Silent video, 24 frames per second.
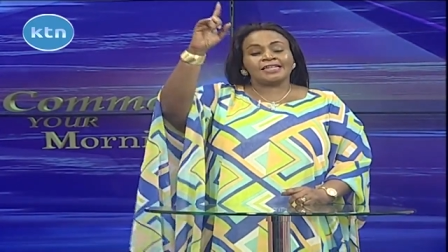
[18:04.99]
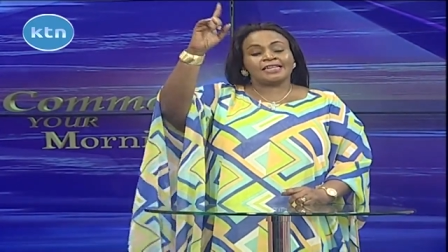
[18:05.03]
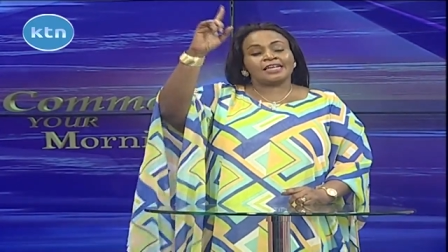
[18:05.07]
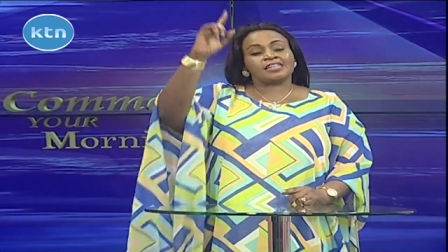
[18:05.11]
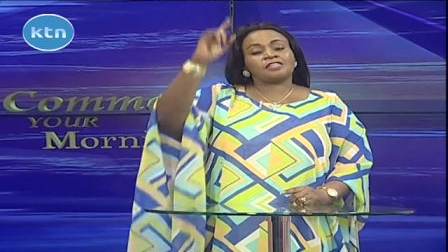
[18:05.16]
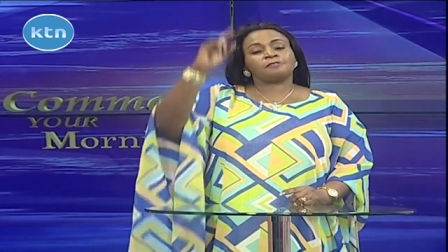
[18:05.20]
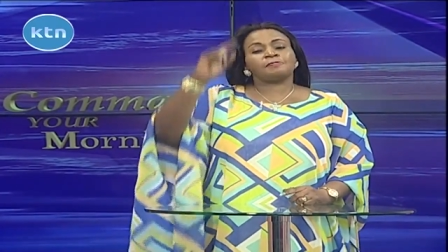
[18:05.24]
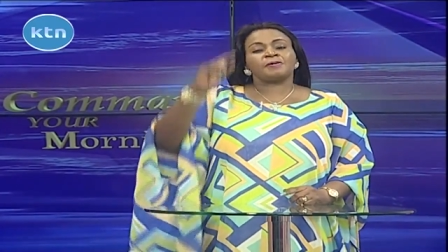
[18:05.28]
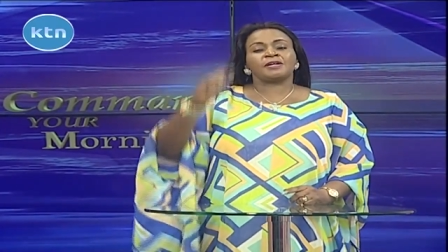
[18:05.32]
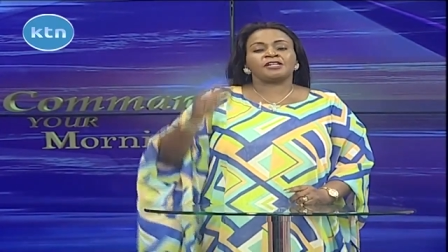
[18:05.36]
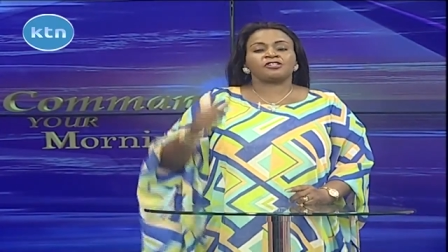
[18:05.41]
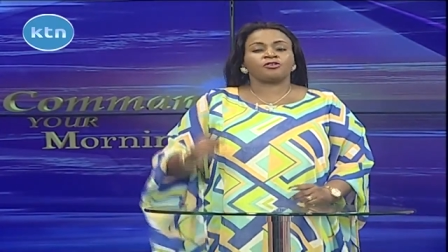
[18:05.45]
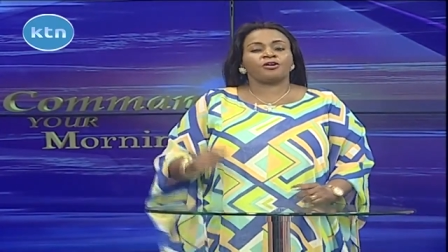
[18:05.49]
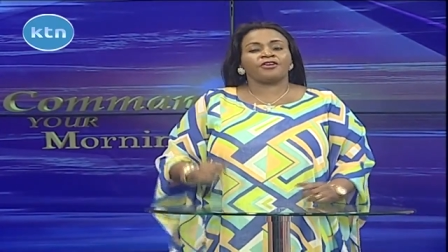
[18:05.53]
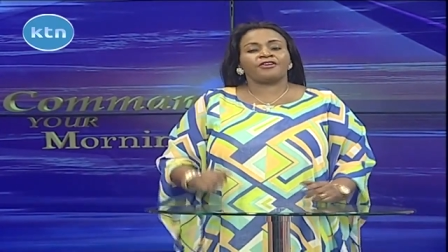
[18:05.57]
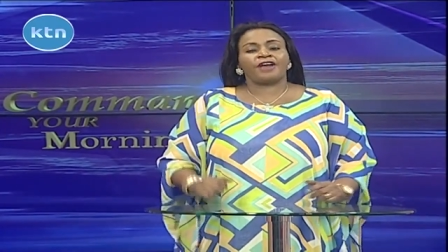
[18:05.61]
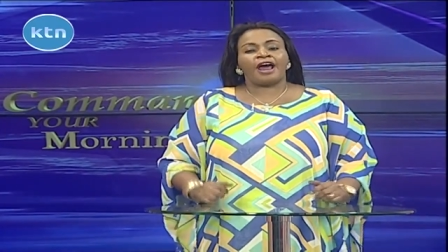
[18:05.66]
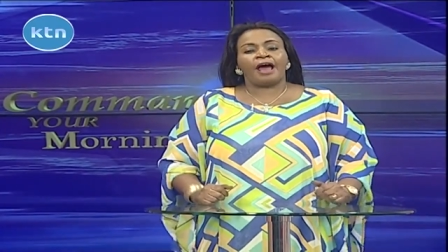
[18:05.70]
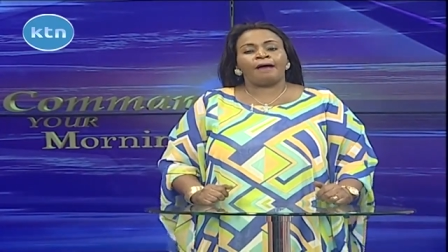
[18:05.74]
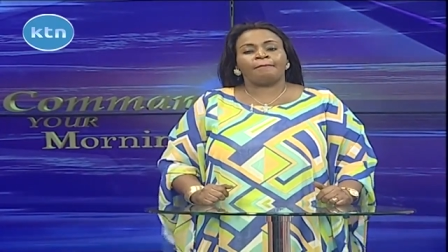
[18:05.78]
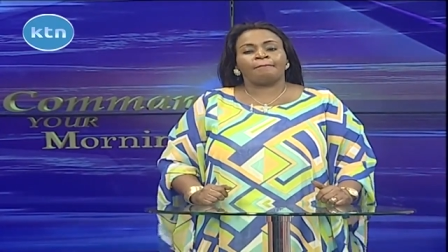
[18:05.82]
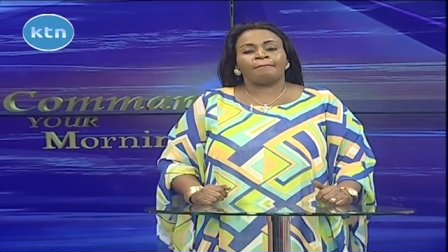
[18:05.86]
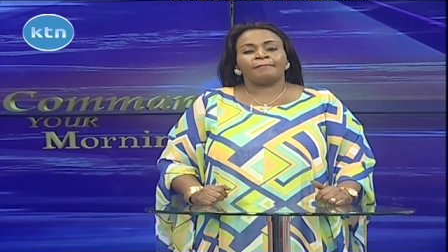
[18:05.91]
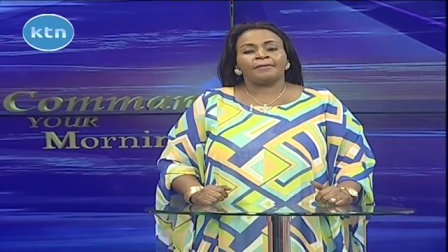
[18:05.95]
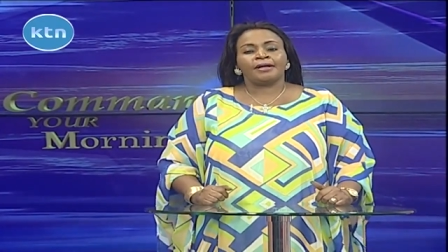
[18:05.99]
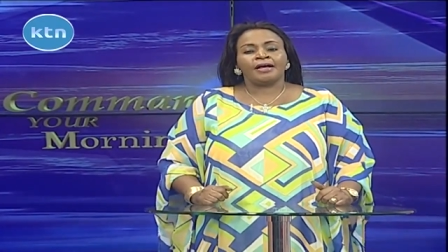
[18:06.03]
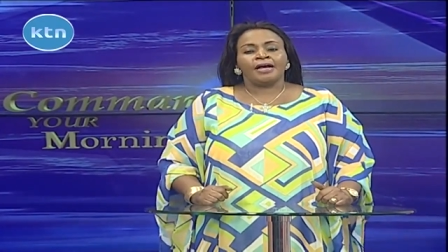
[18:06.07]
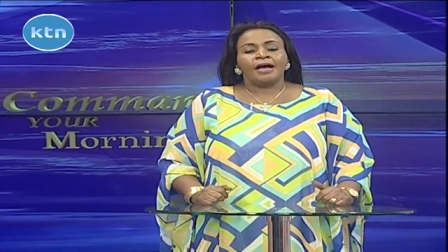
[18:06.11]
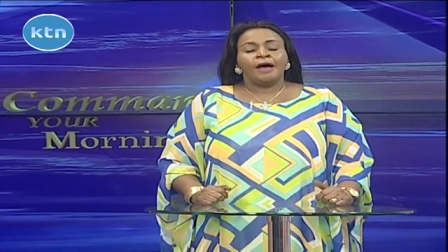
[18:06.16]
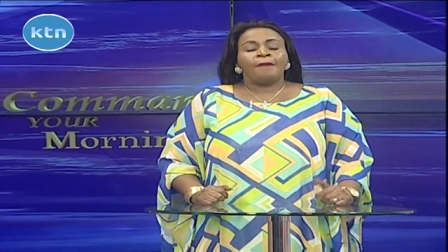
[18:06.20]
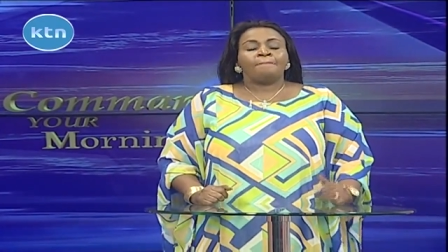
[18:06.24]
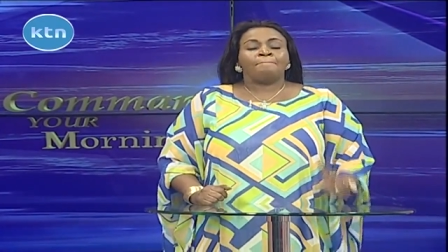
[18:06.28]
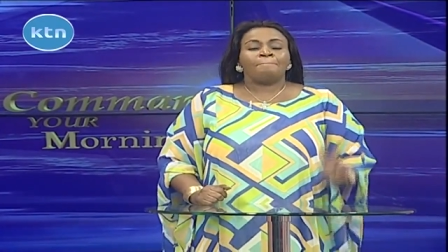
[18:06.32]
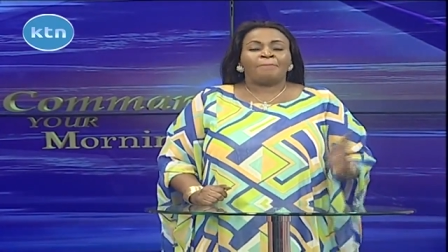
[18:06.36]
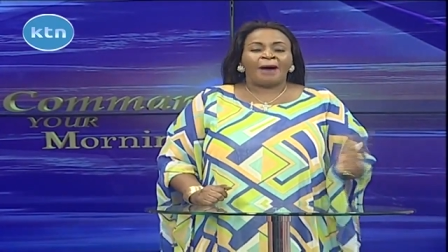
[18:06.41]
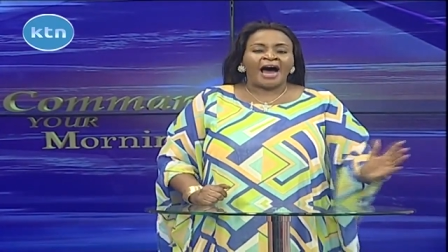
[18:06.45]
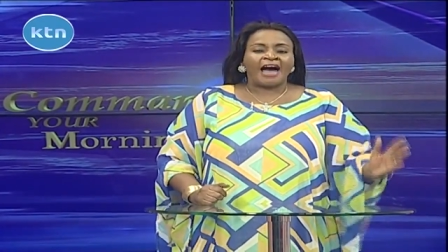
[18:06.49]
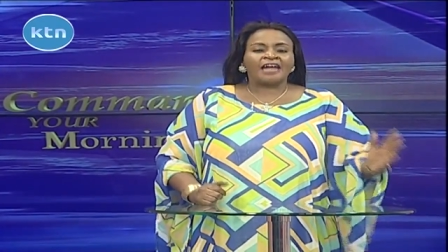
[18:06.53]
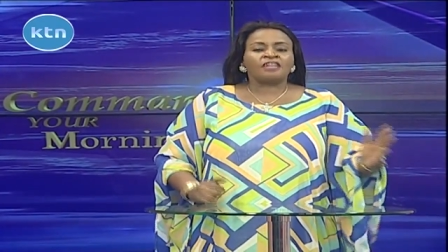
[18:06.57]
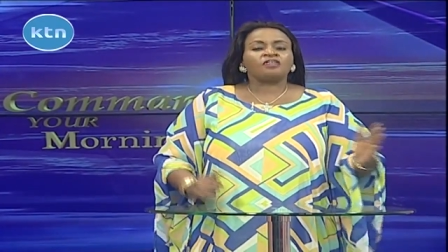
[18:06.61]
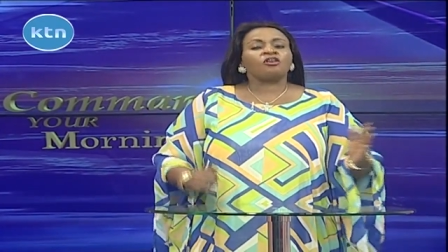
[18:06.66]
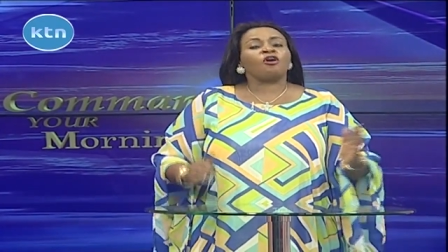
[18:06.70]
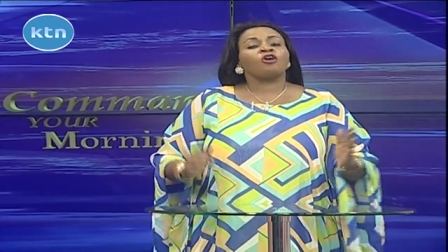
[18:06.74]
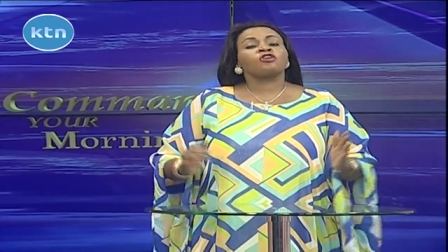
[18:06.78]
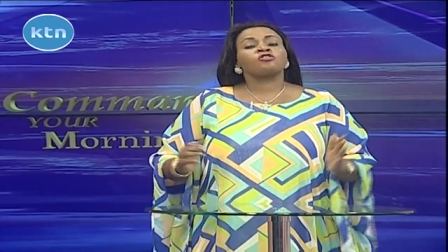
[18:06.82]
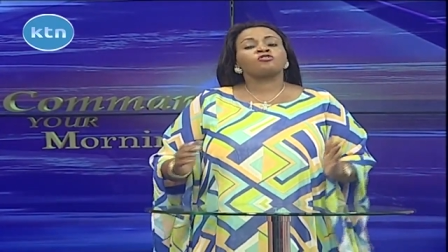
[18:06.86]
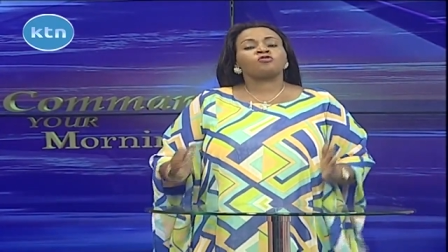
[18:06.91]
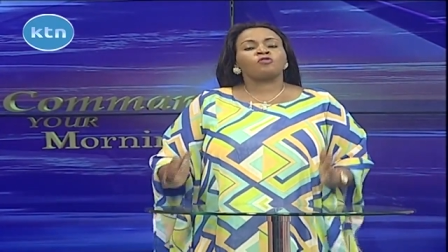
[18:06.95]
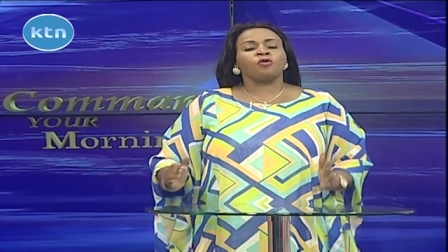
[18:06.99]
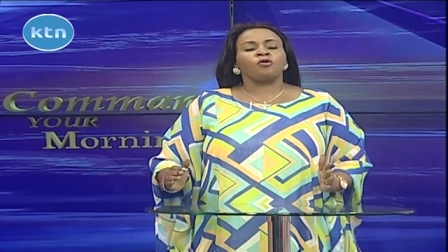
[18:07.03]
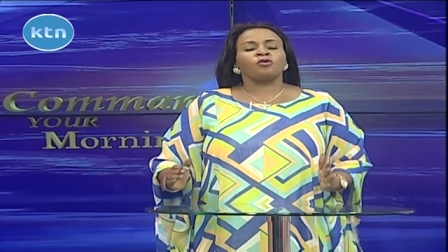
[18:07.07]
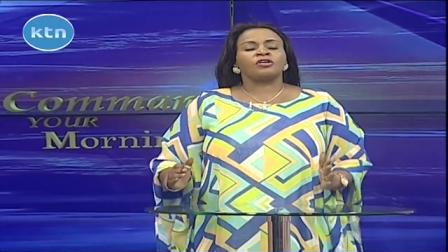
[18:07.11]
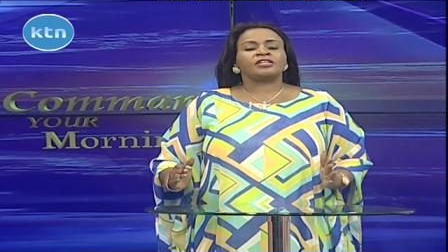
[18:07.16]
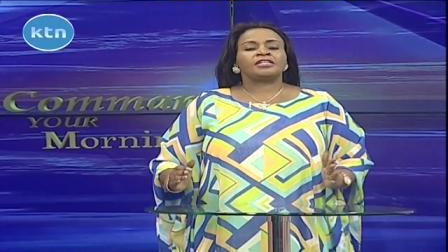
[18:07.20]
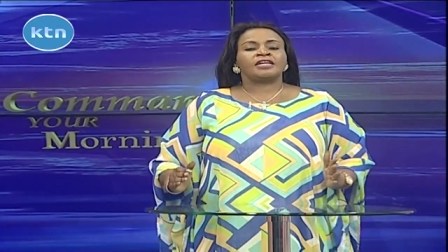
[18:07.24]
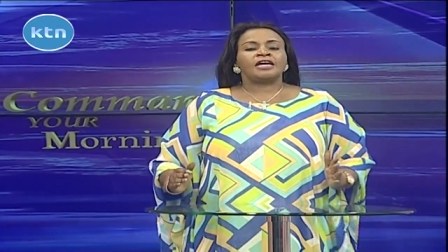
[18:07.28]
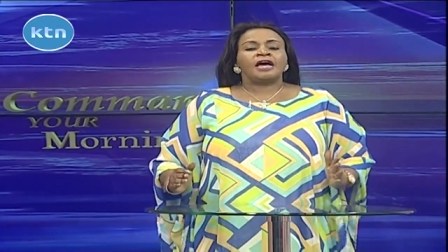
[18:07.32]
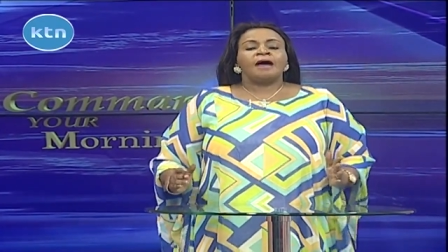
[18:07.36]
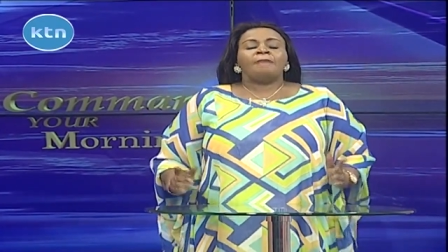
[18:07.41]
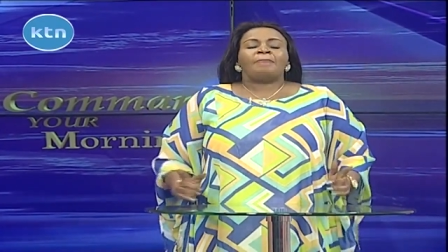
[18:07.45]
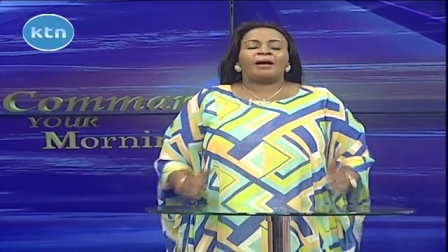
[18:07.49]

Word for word: in the spiritual realm bad or good.